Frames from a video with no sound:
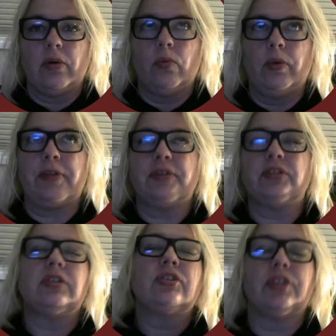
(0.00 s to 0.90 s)
with
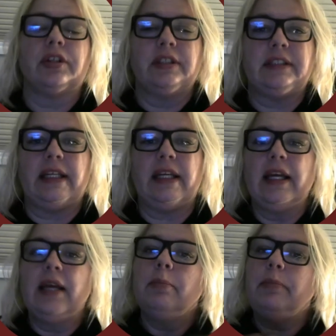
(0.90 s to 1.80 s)
certainty
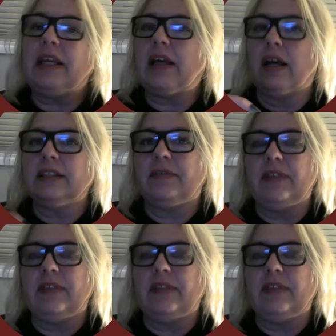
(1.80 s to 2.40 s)
because